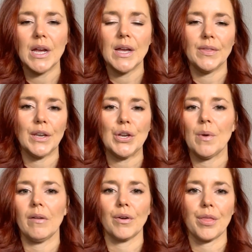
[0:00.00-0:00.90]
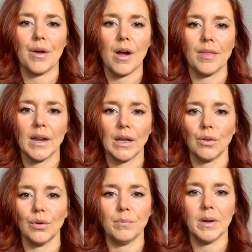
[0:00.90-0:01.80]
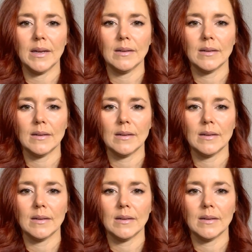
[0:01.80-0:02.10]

than you ever thought that it could be.